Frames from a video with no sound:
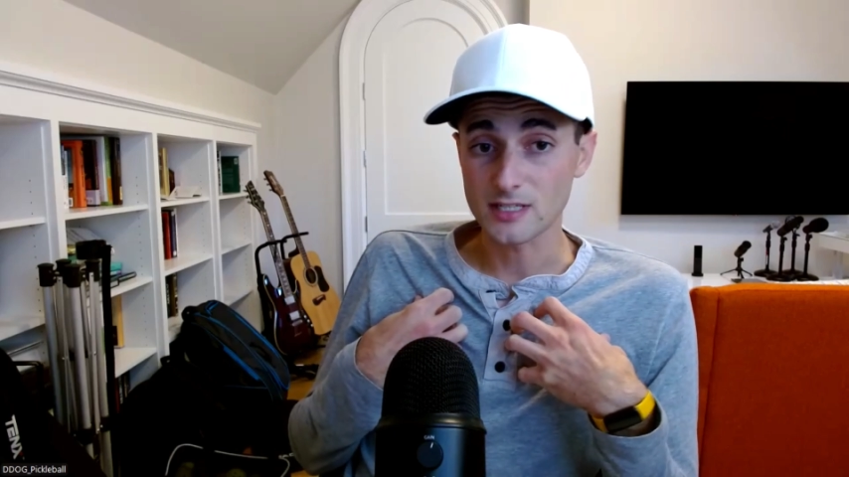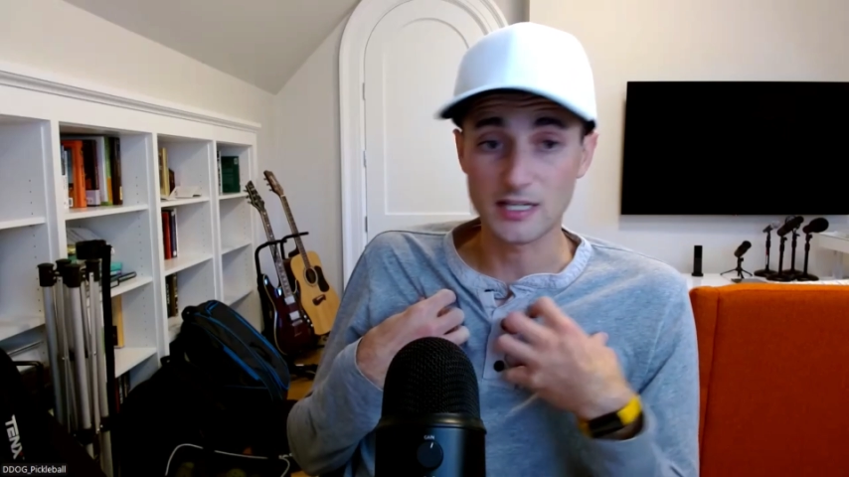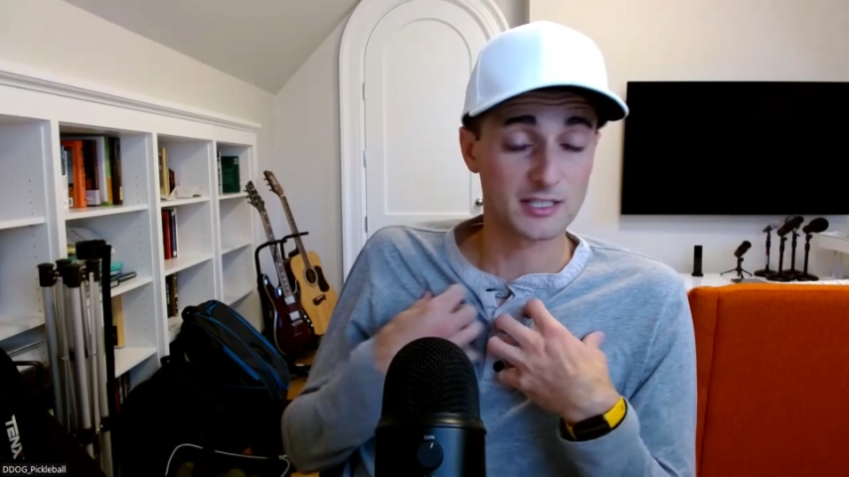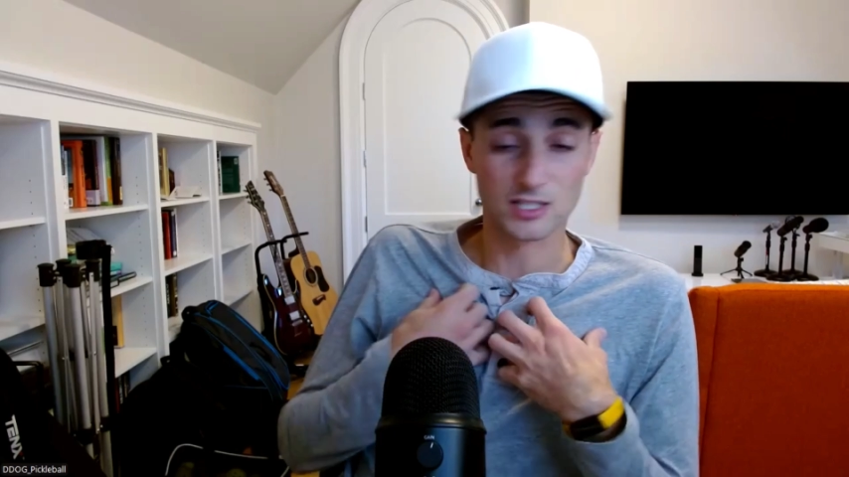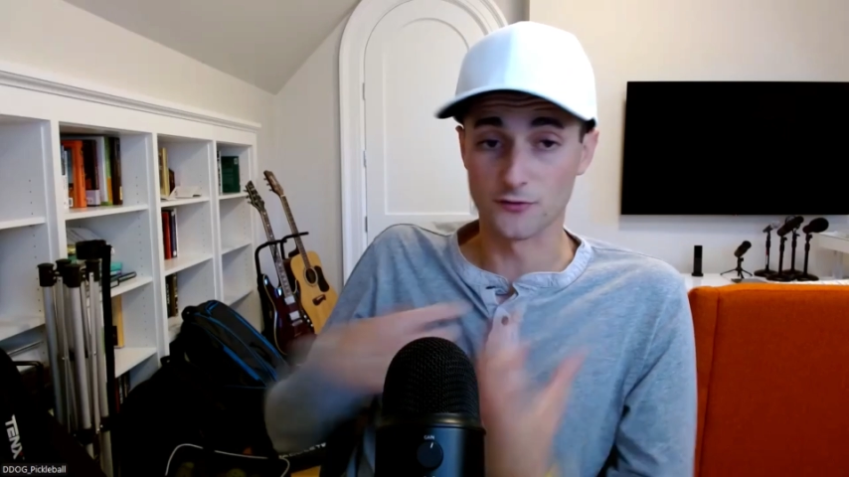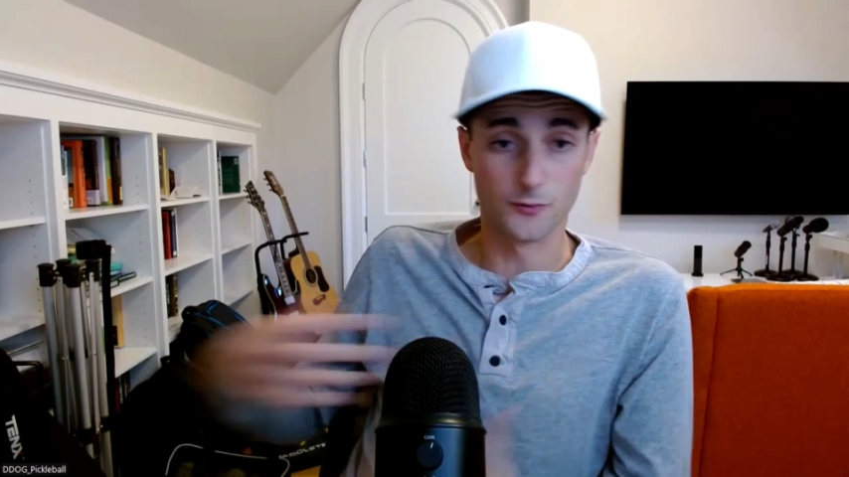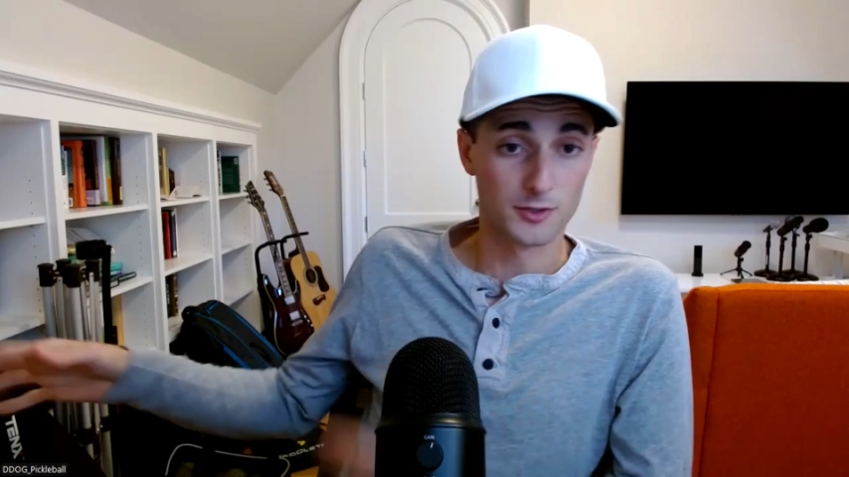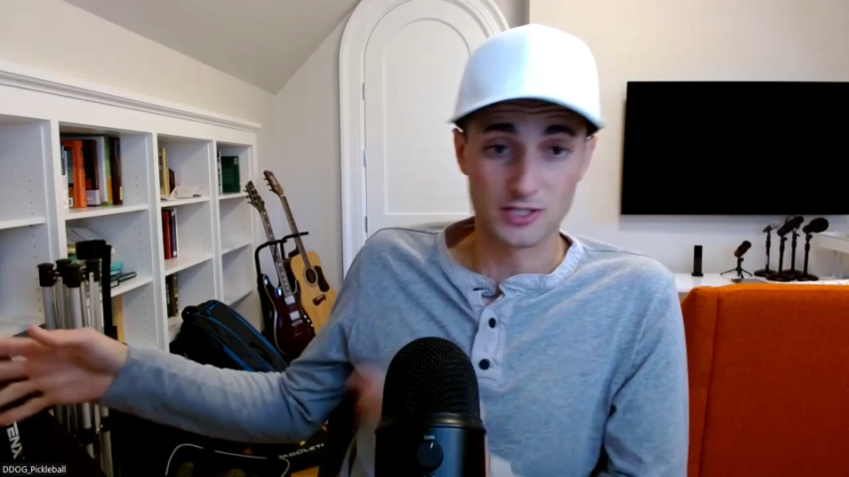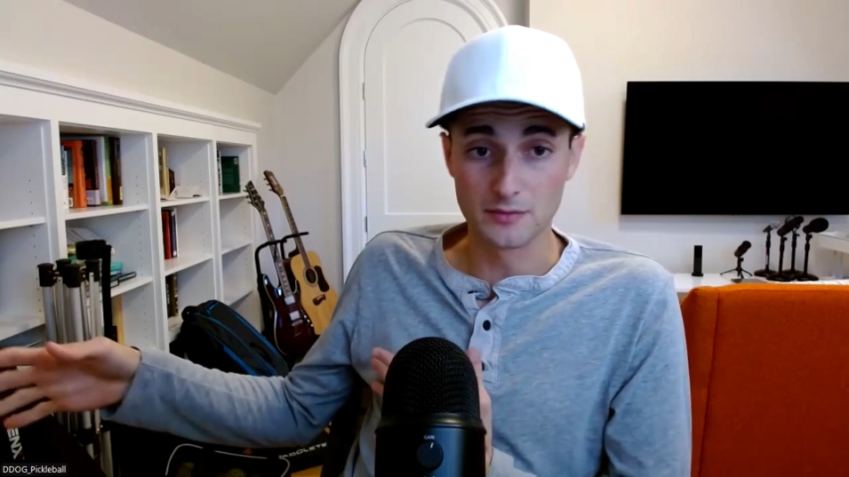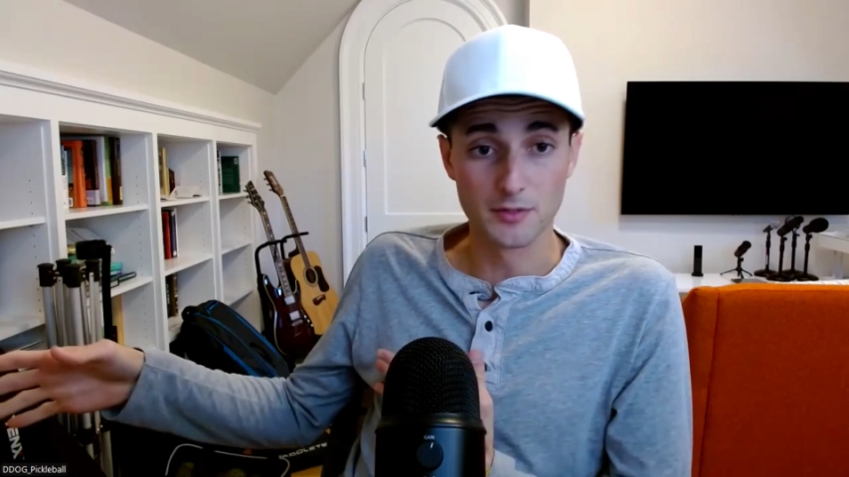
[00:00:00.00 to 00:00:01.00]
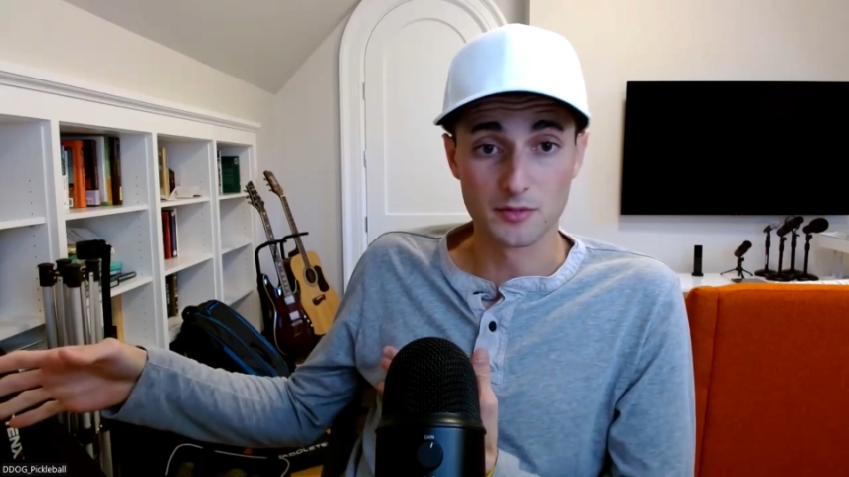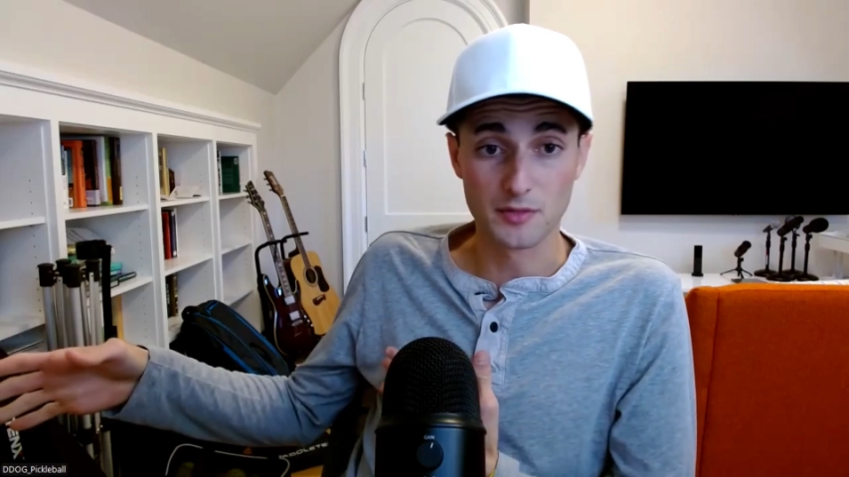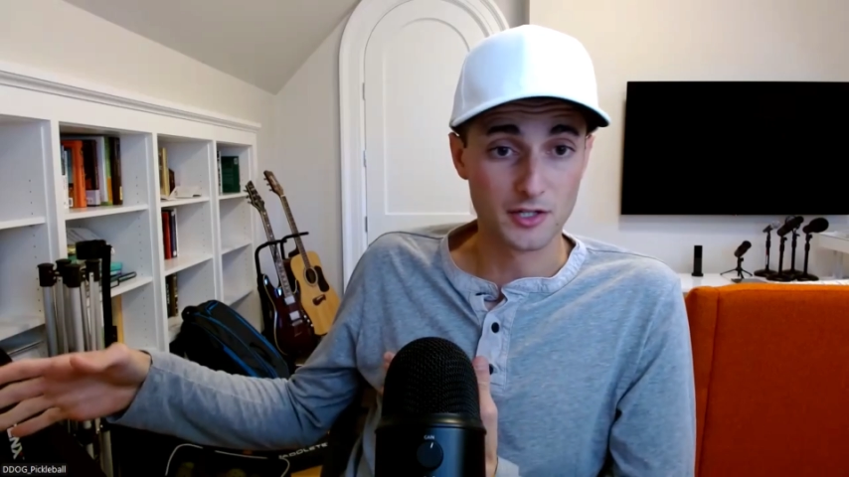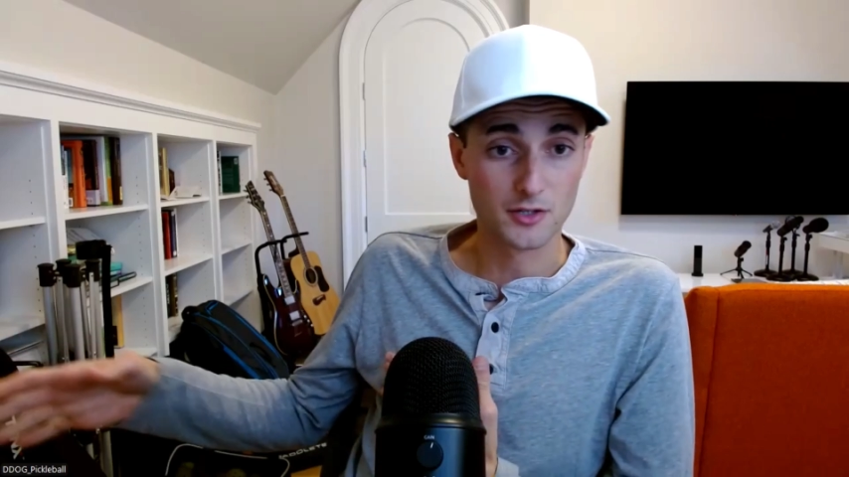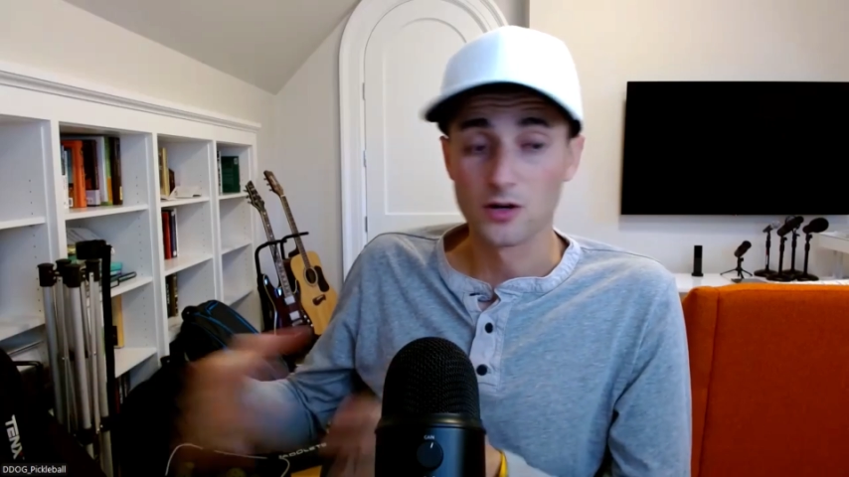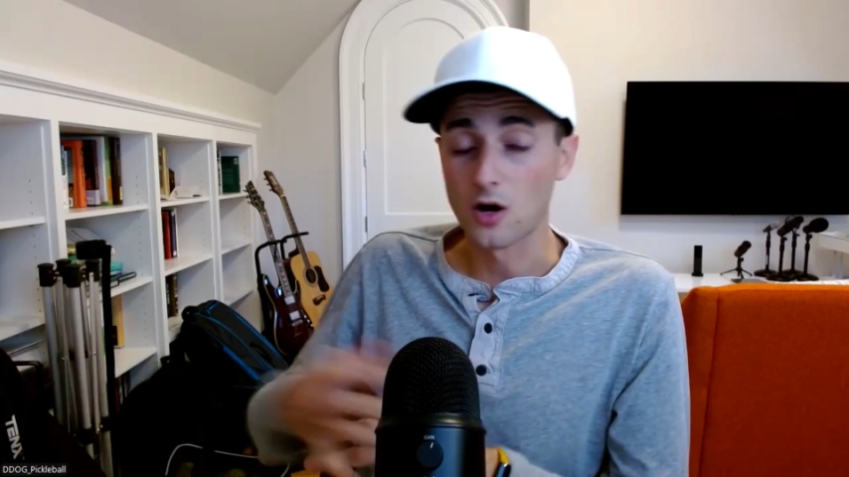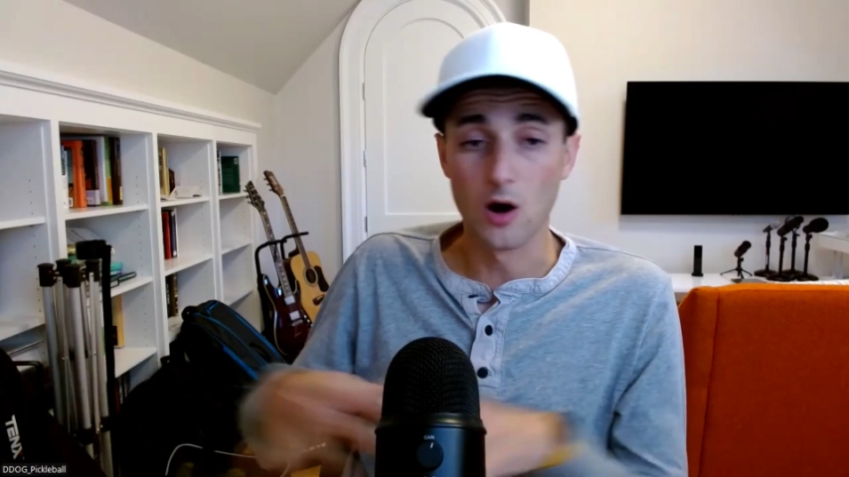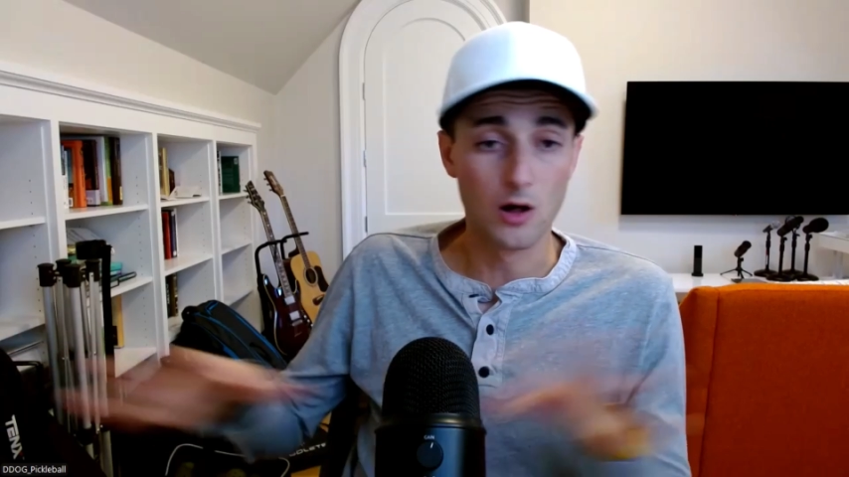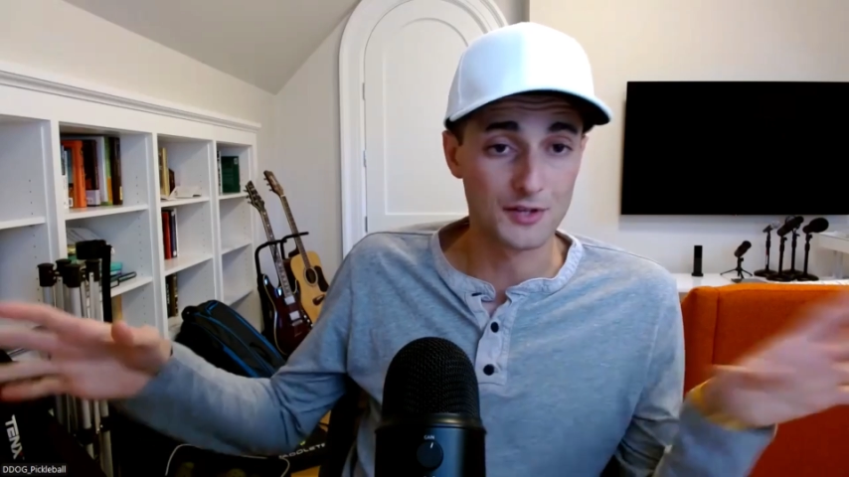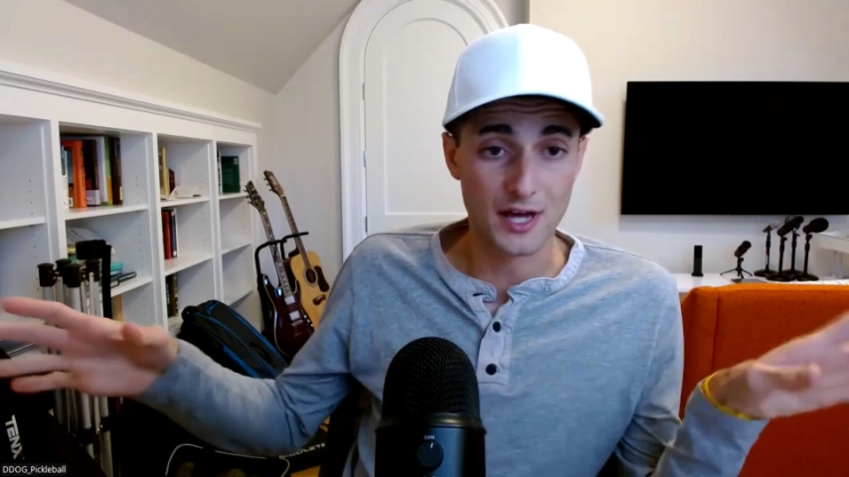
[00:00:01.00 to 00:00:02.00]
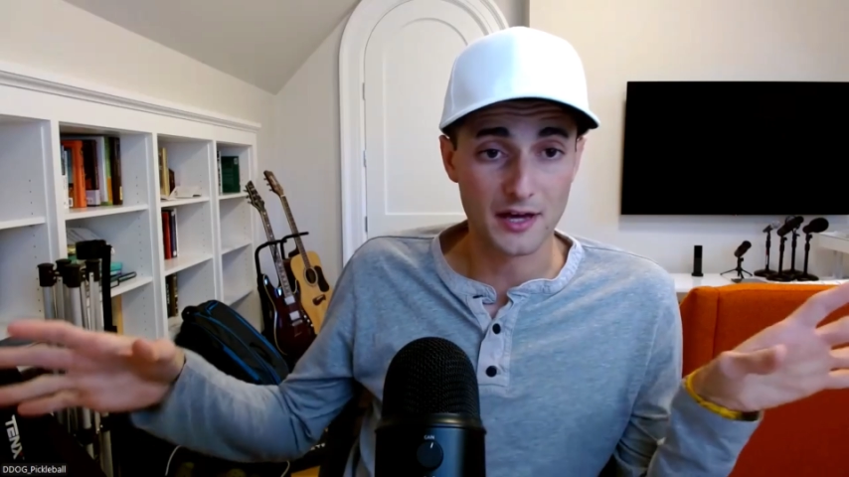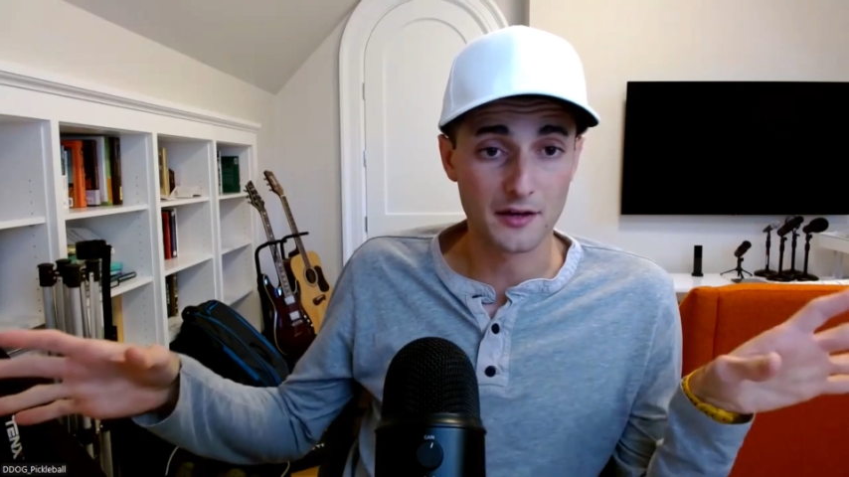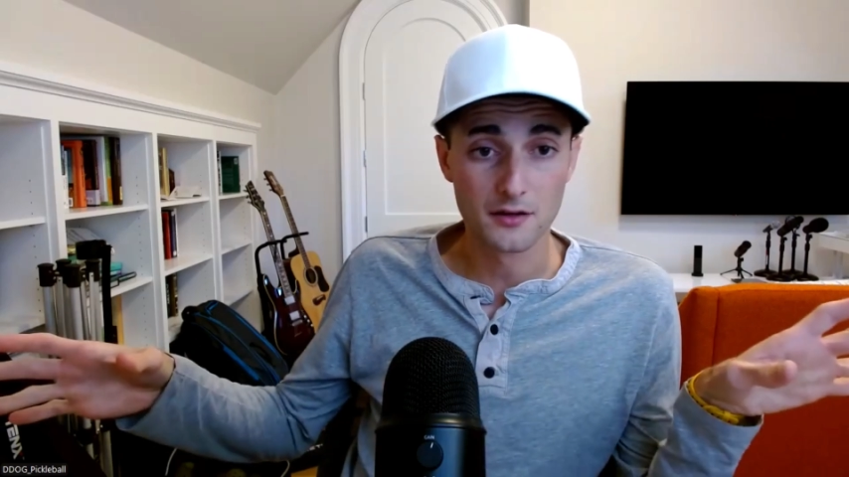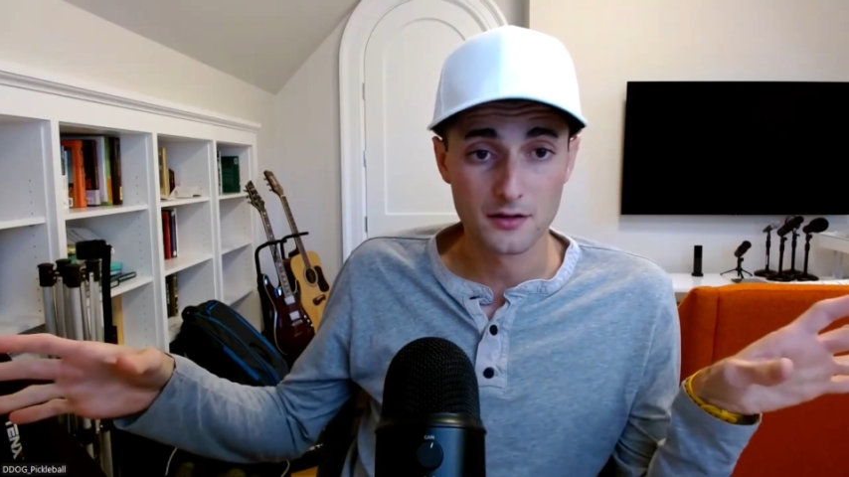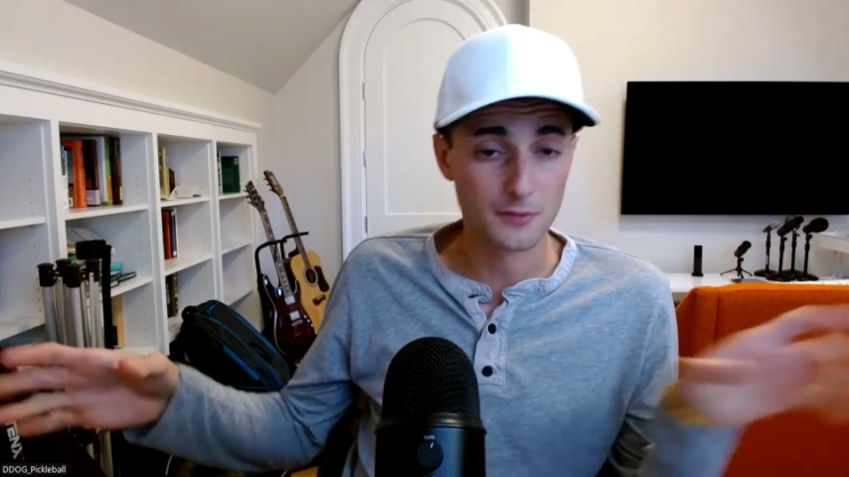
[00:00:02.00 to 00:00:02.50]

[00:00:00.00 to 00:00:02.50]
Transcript: it's the 14 millimeter all day